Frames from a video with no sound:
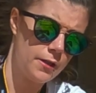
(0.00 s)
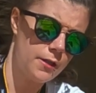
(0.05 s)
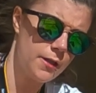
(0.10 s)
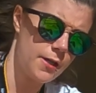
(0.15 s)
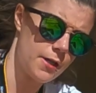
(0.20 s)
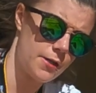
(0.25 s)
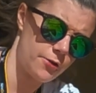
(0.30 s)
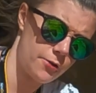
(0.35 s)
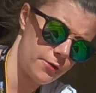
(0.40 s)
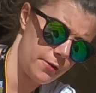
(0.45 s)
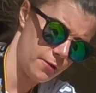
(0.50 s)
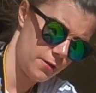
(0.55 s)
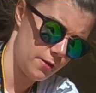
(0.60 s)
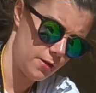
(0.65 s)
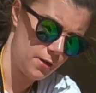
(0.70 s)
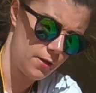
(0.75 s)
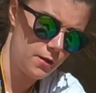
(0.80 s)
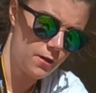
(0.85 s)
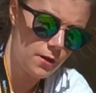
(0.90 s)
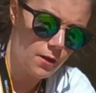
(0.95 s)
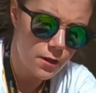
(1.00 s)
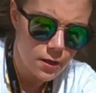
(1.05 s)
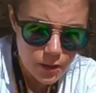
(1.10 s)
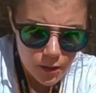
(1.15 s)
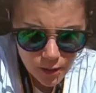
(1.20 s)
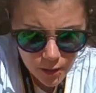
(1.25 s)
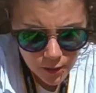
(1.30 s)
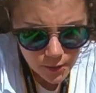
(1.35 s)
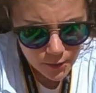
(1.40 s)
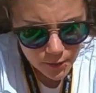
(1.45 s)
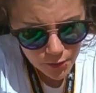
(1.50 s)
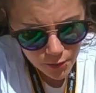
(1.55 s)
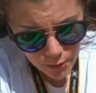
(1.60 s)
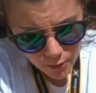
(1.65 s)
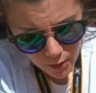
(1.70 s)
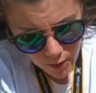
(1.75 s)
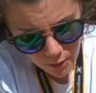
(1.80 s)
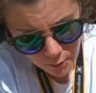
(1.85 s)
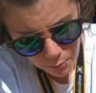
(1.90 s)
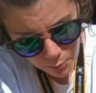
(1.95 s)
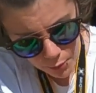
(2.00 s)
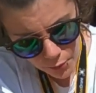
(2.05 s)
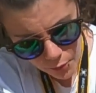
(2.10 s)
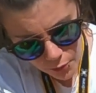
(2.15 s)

Here, you can